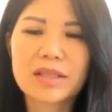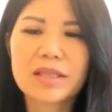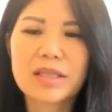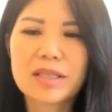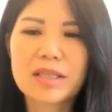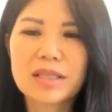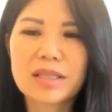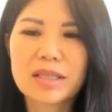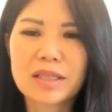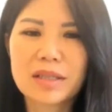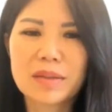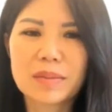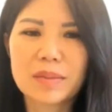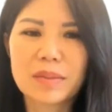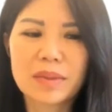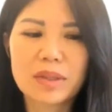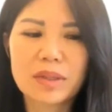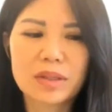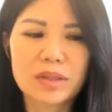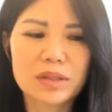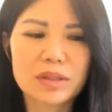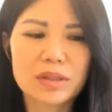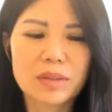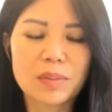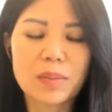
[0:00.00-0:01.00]
a system,
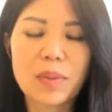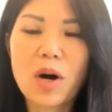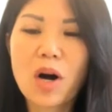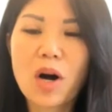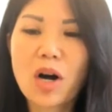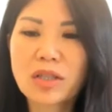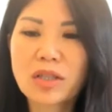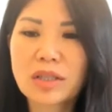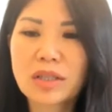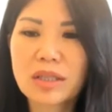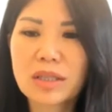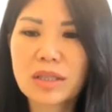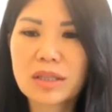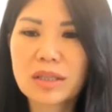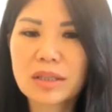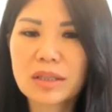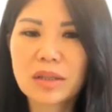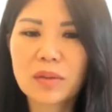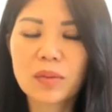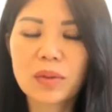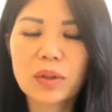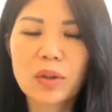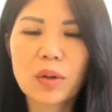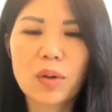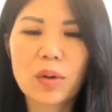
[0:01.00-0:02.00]
there's a process
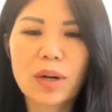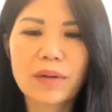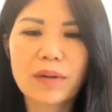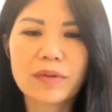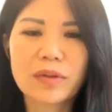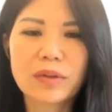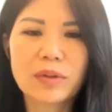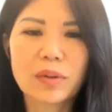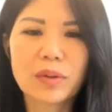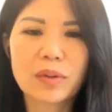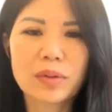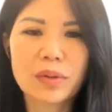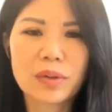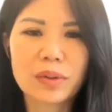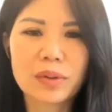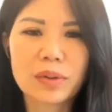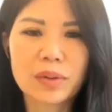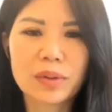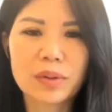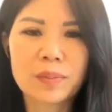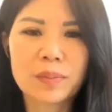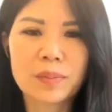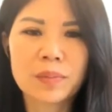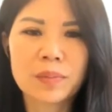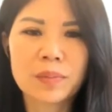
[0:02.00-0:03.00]
that we all have to go through.